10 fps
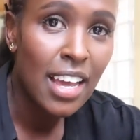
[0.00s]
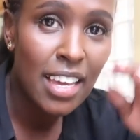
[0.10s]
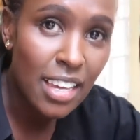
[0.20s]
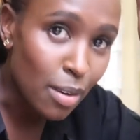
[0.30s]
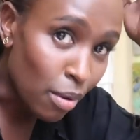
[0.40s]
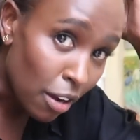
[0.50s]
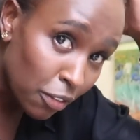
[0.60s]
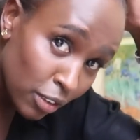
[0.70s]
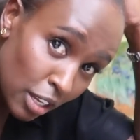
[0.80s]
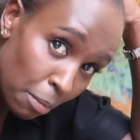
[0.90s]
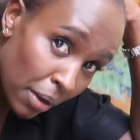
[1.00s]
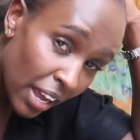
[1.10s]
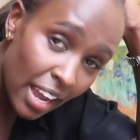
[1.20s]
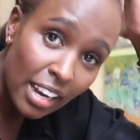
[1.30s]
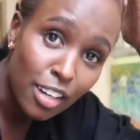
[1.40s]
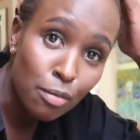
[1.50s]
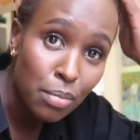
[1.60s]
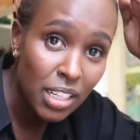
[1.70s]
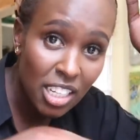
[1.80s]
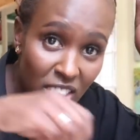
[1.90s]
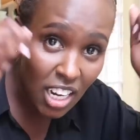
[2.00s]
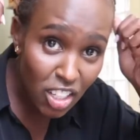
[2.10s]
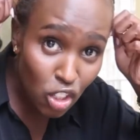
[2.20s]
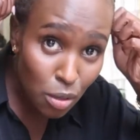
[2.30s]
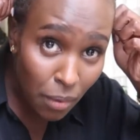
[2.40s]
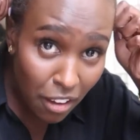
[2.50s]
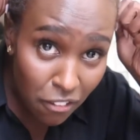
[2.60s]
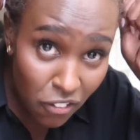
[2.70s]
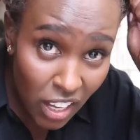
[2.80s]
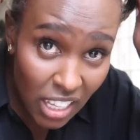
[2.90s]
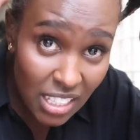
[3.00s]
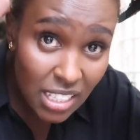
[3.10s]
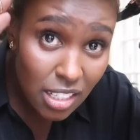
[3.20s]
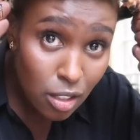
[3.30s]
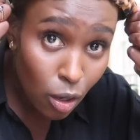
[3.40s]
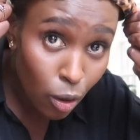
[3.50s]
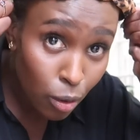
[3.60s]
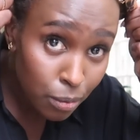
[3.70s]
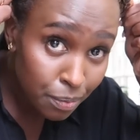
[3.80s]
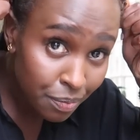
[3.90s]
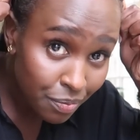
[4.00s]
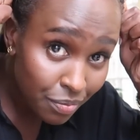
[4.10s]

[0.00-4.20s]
he ruffled up my hair a little bit, he touched my face. So